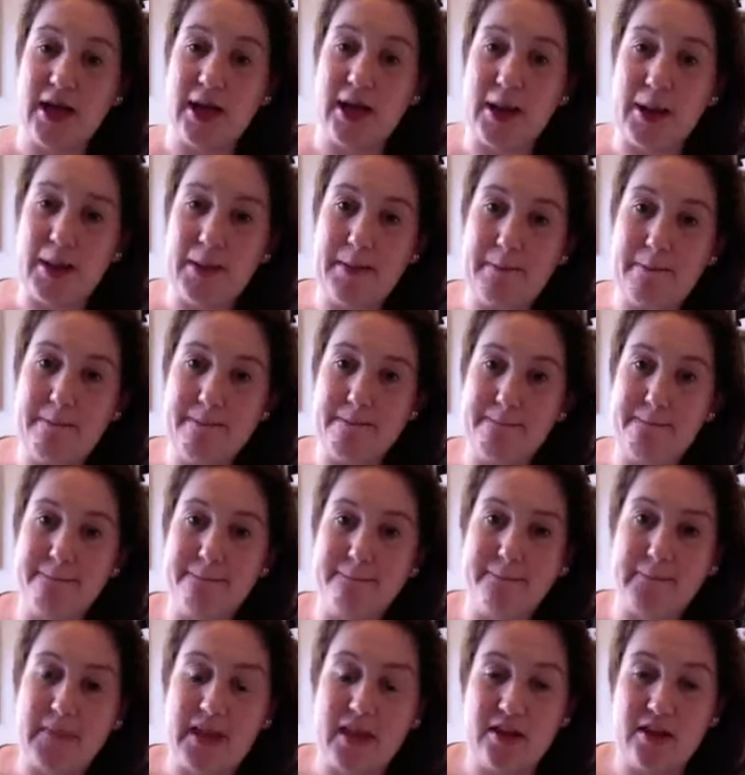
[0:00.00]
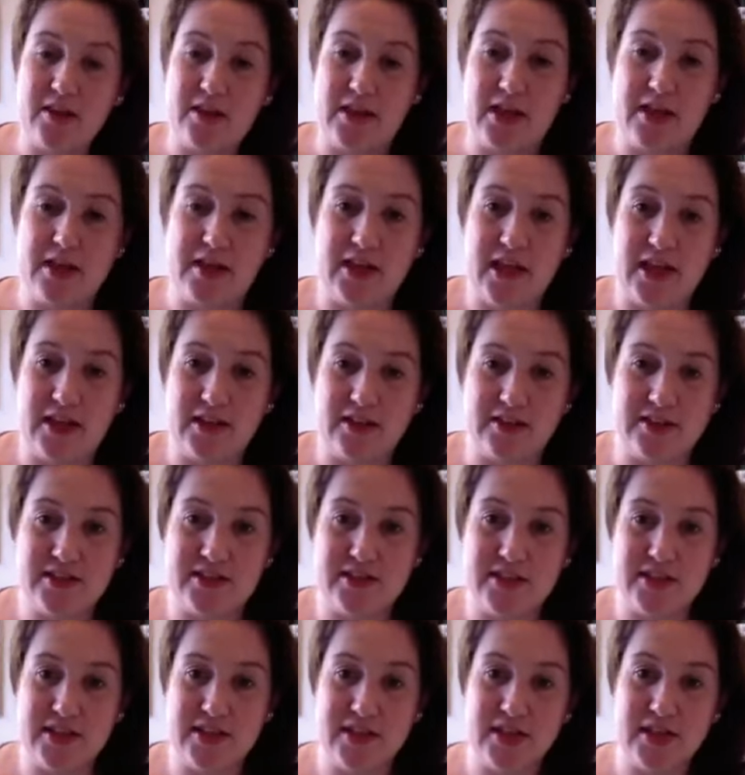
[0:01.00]
in, um, then
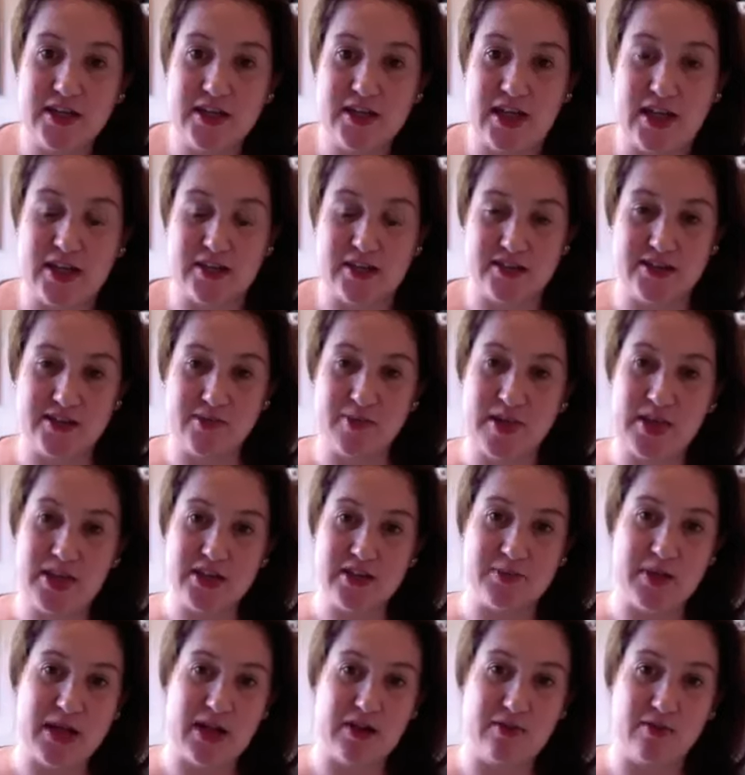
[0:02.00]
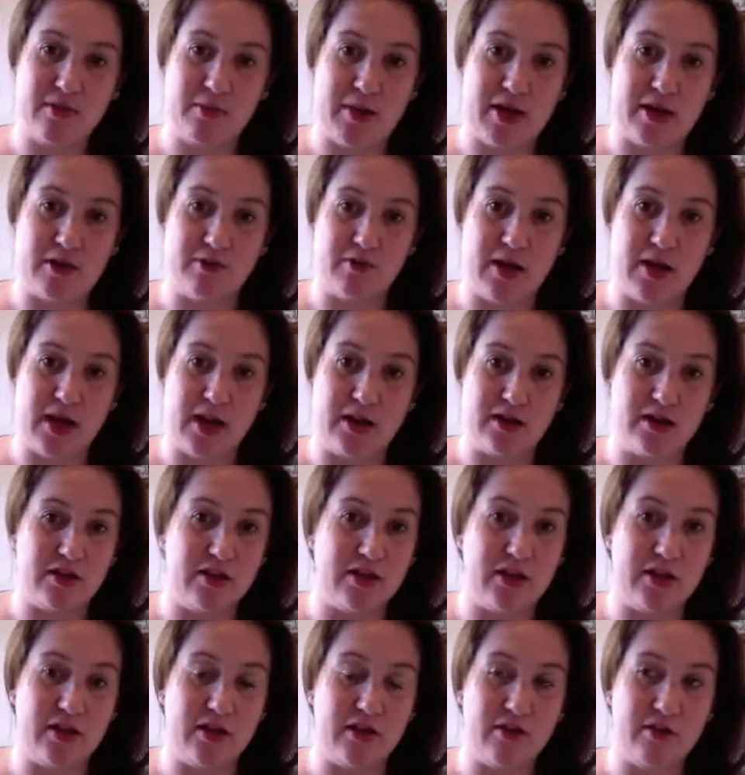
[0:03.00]
that's that's the biggest part of your battle one.
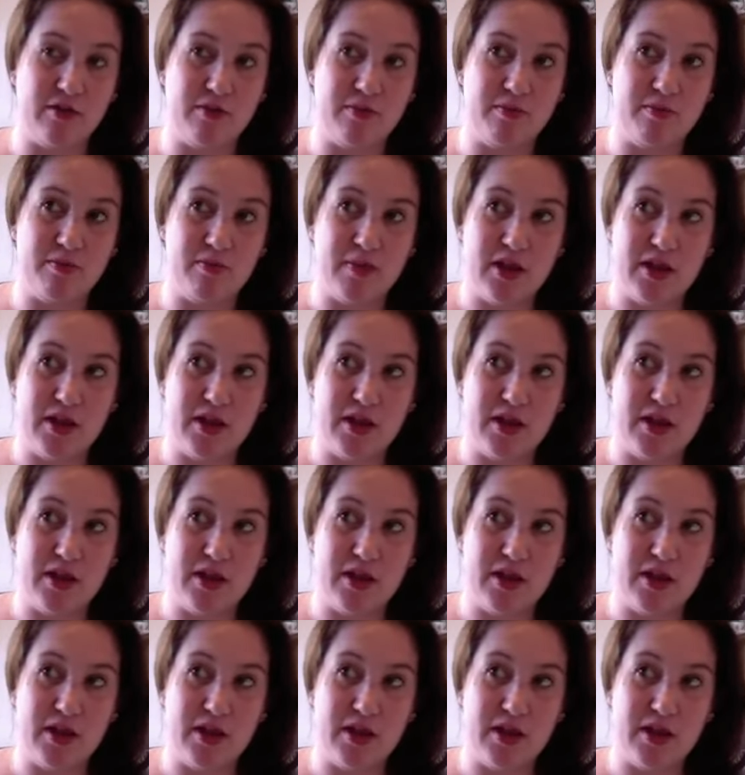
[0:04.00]
The